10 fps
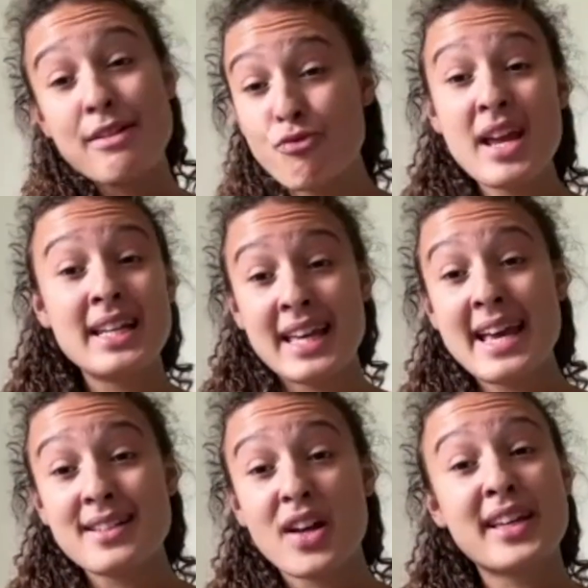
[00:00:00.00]
it really
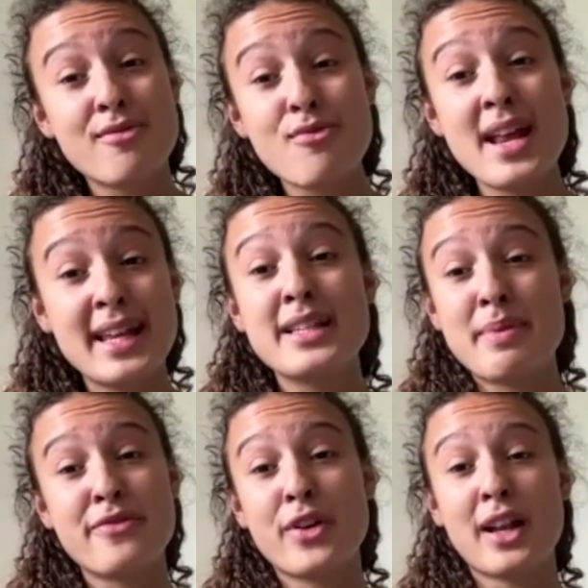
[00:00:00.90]
is. Like it really is a
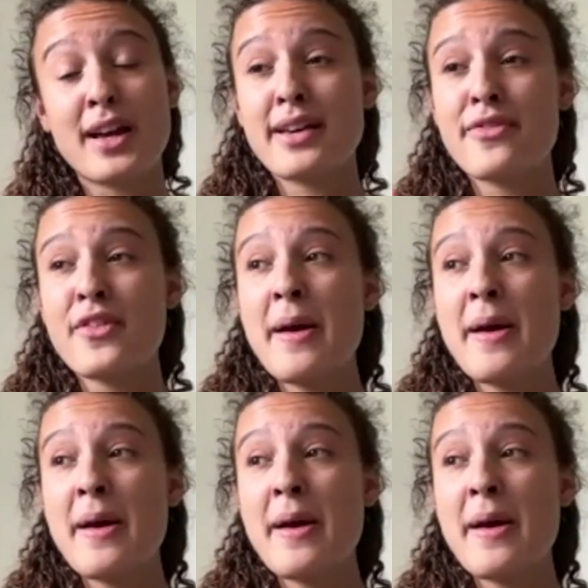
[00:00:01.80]
bit funny. Like if